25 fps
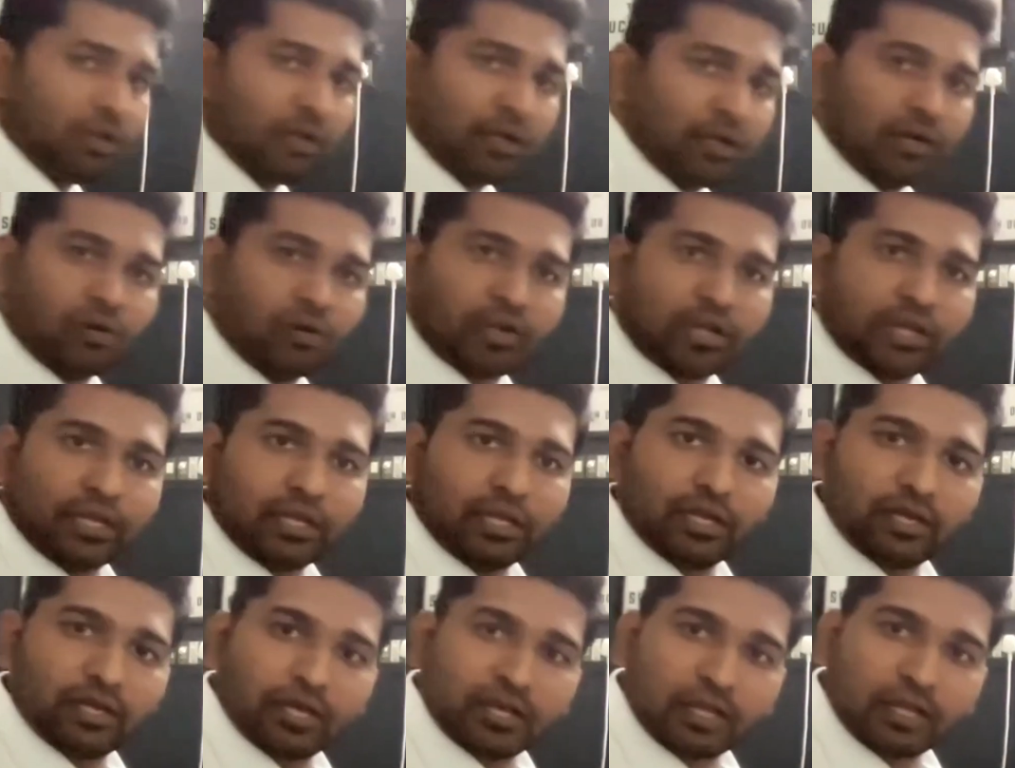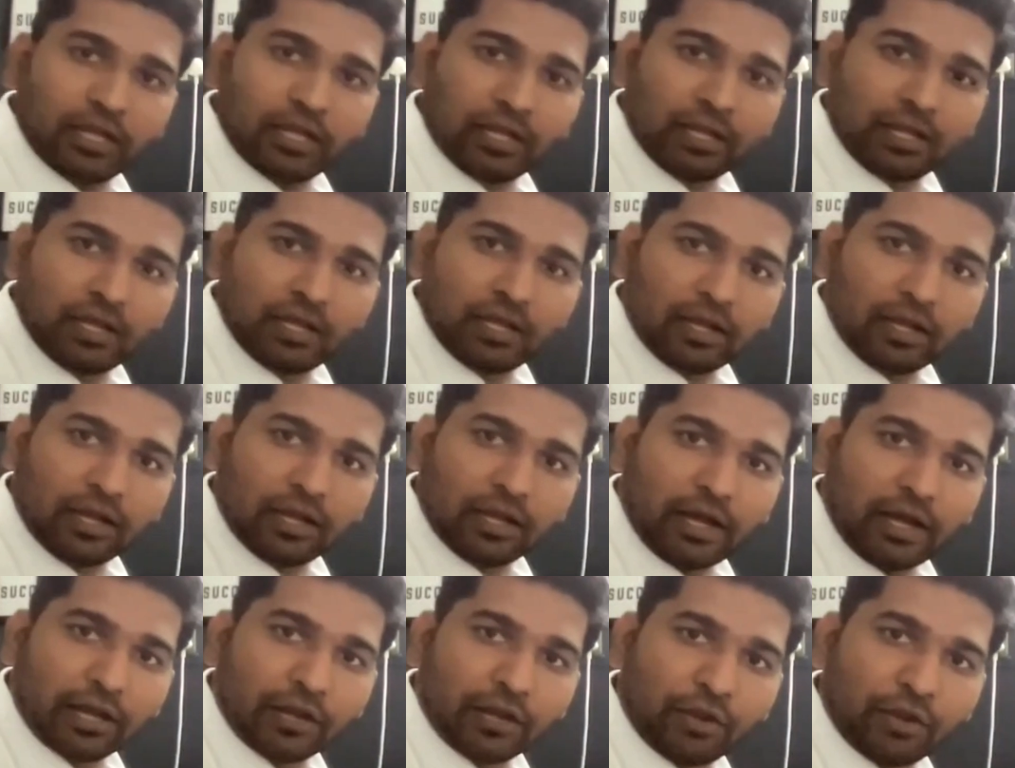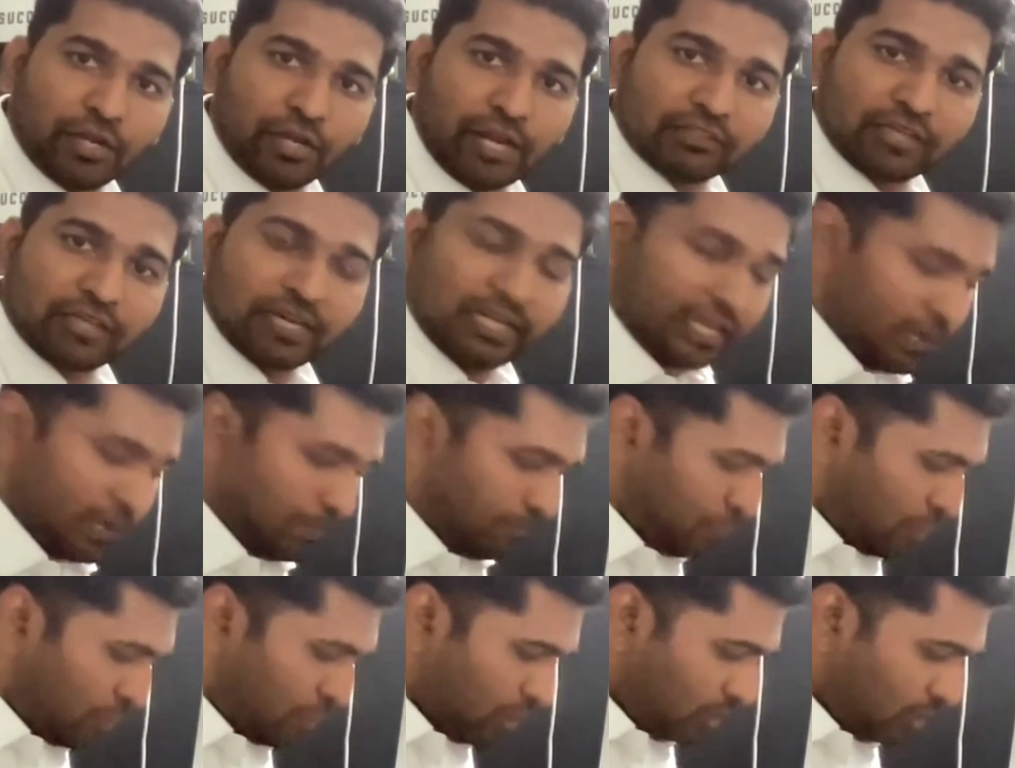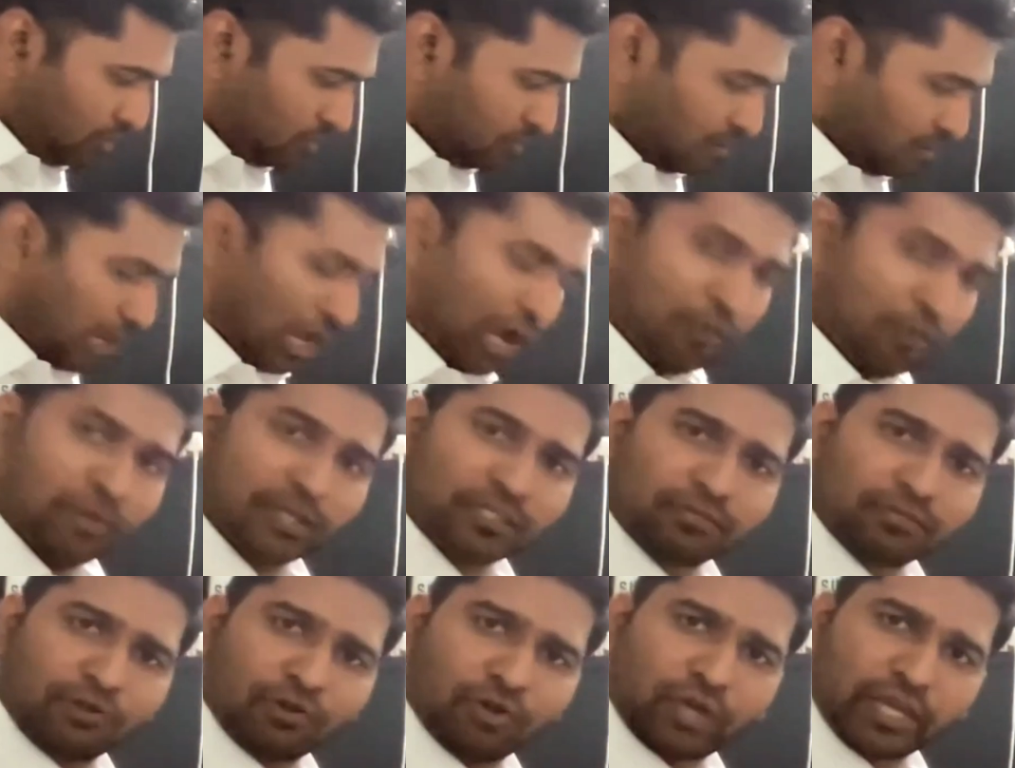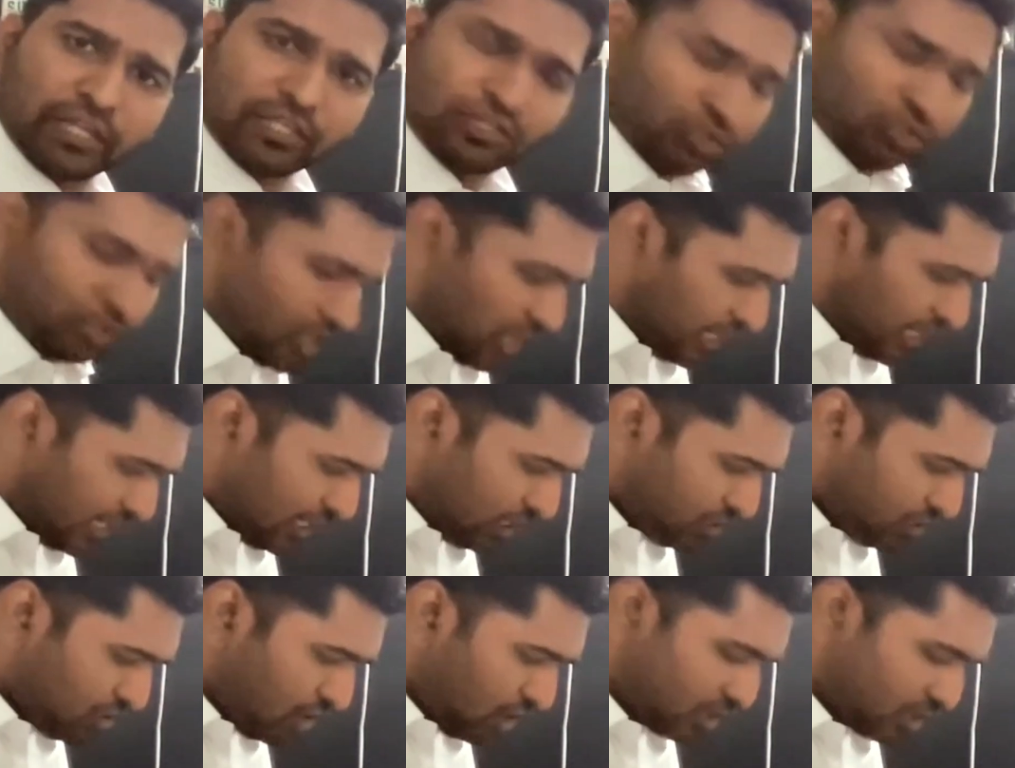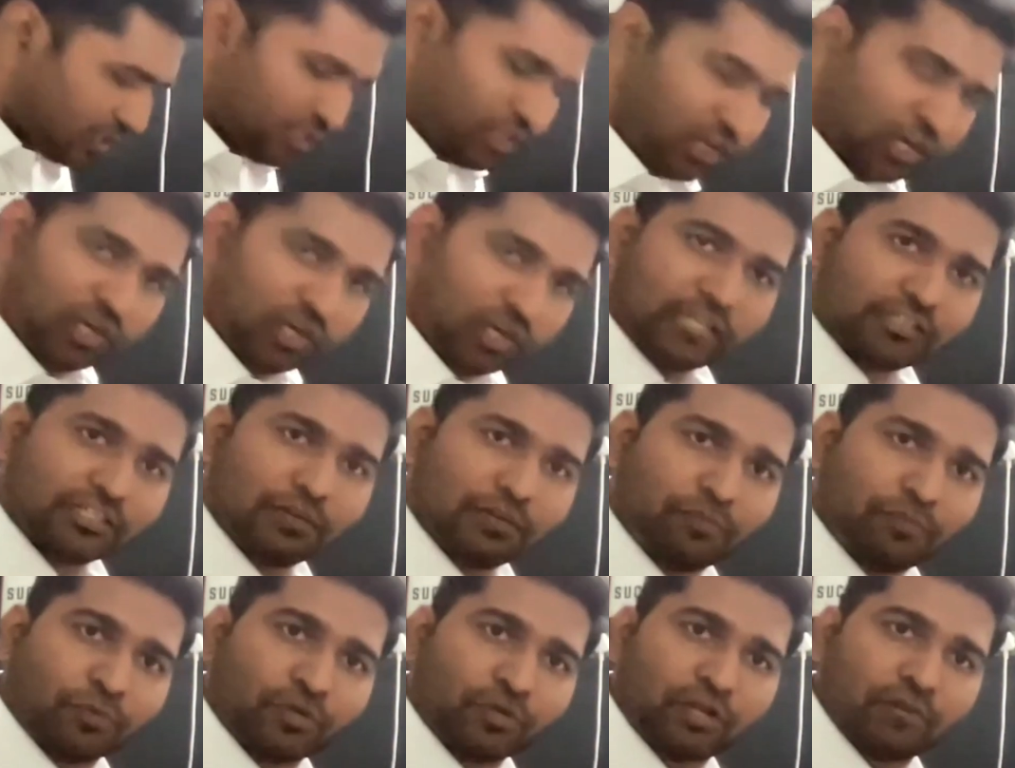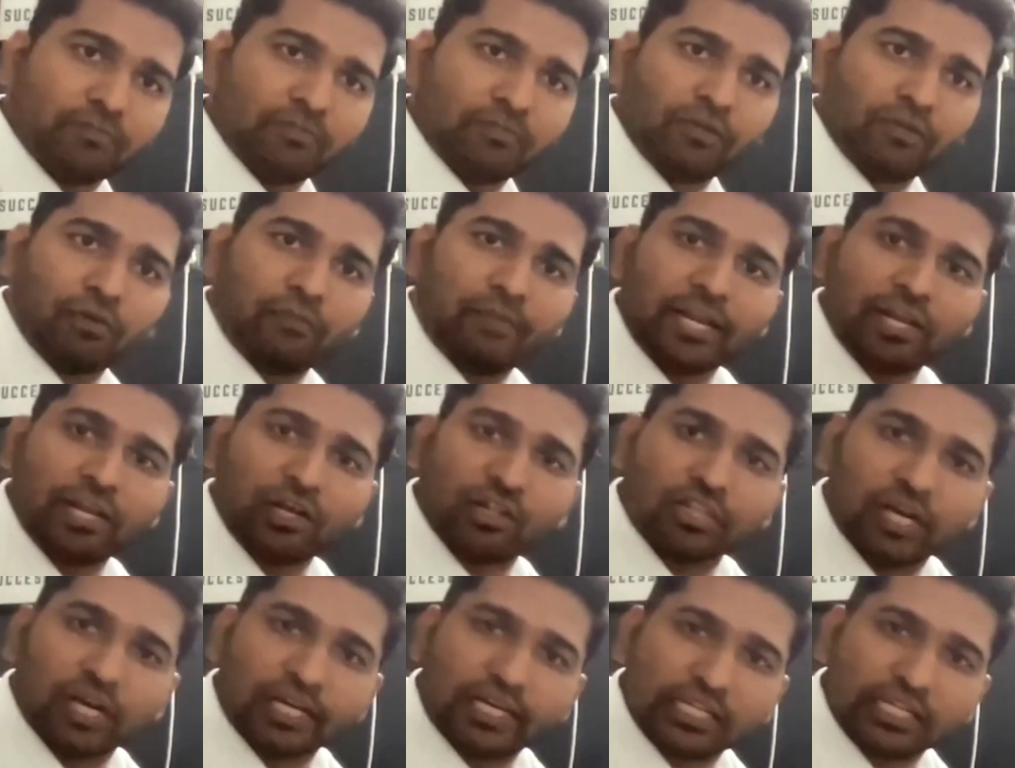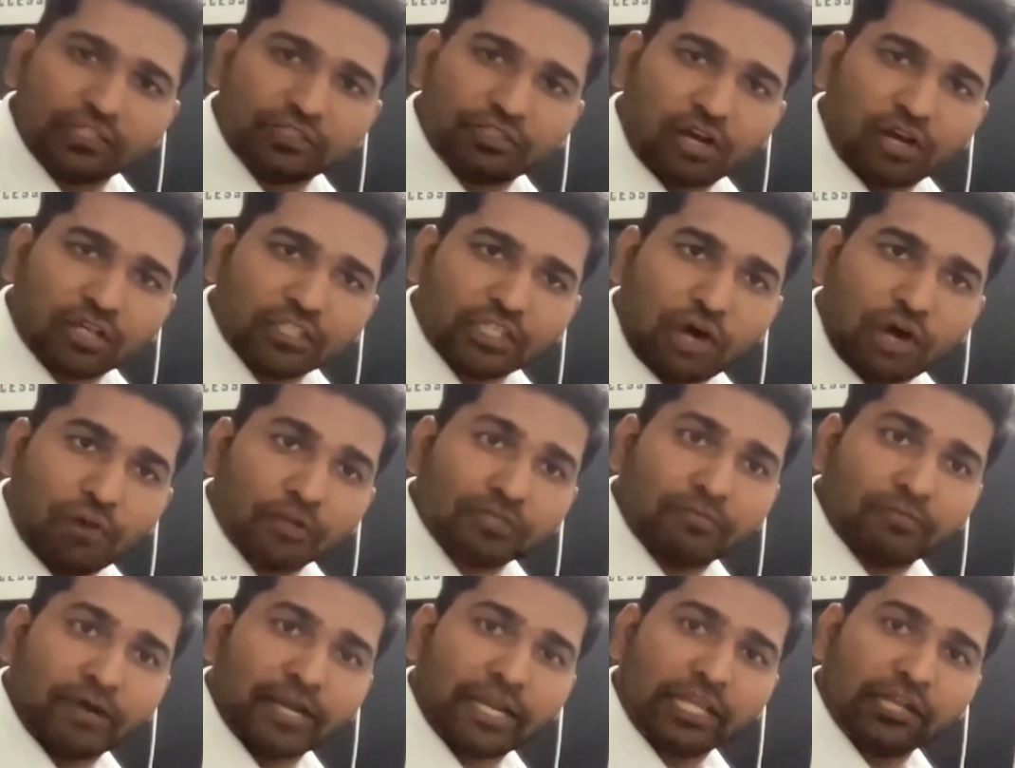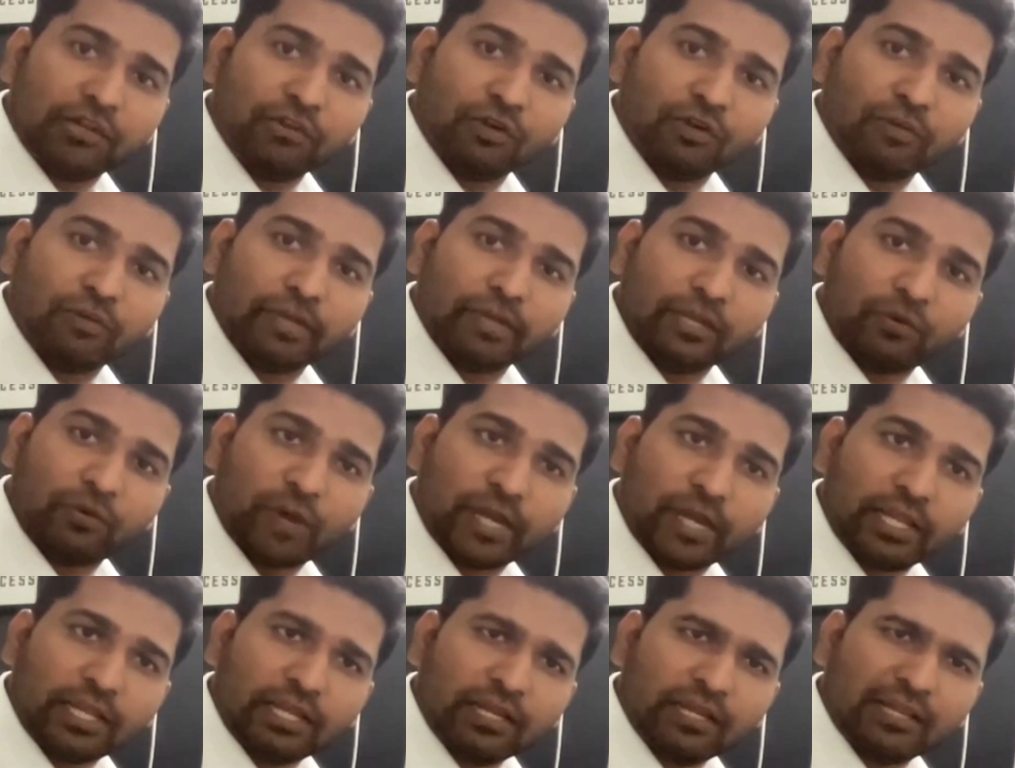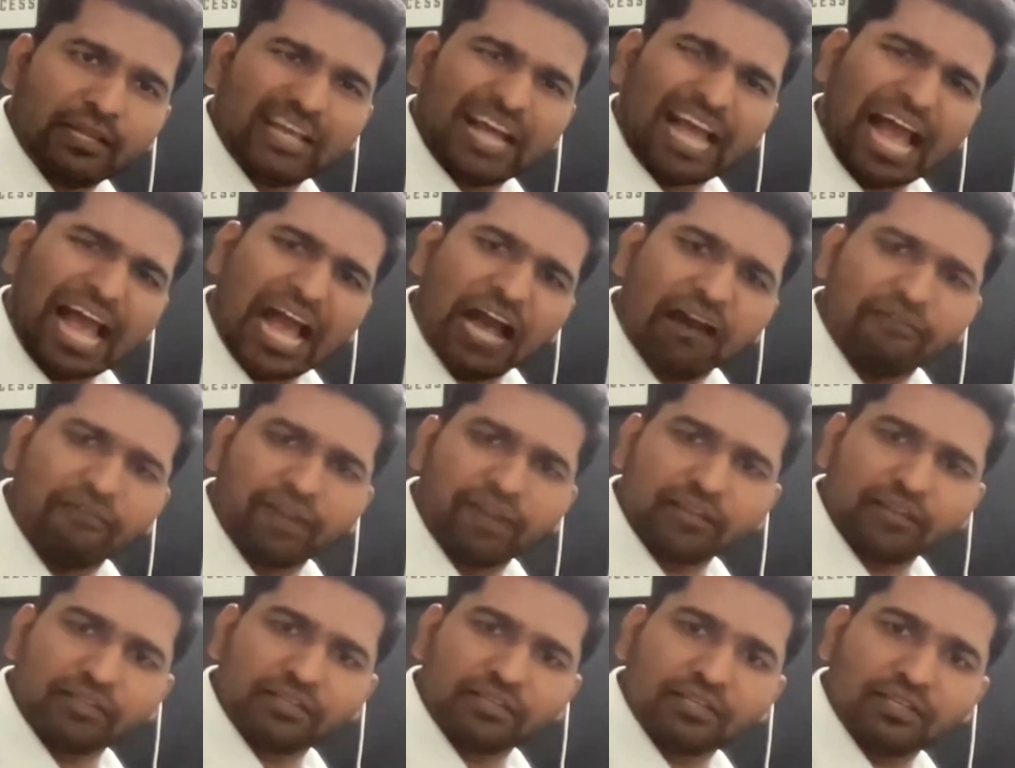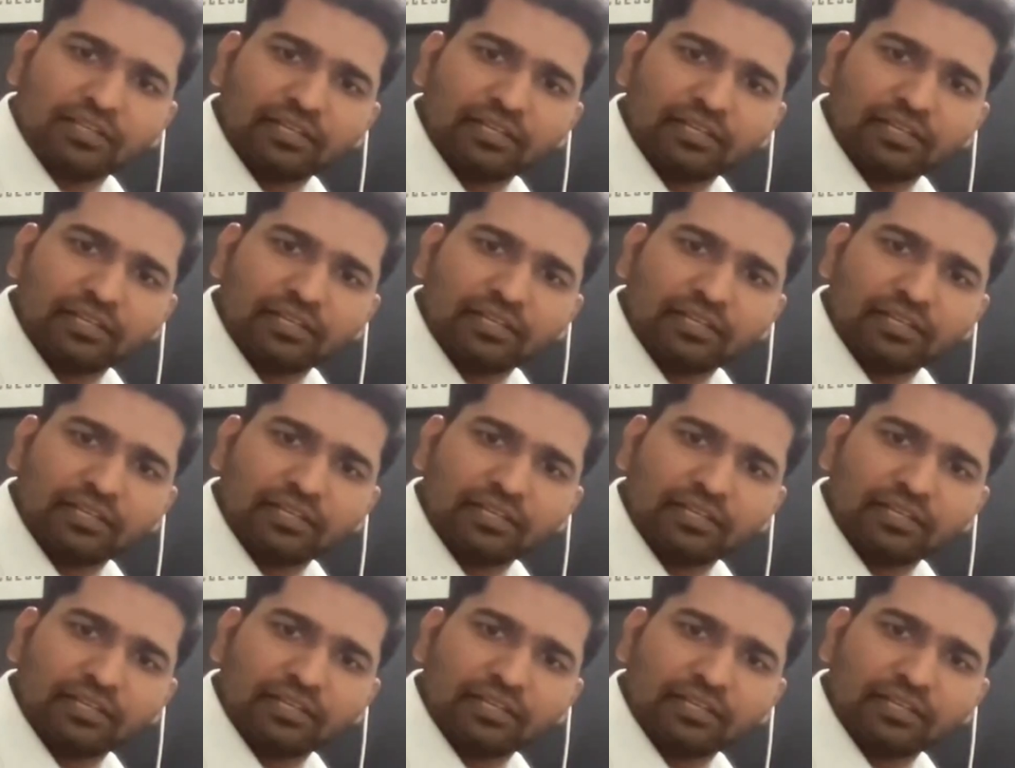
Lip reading: Okay, are you going to actually keep on how much? Okay, so 30 stocks. In order to actually put your money on 30 stocks, how much money you will be requiring? Average,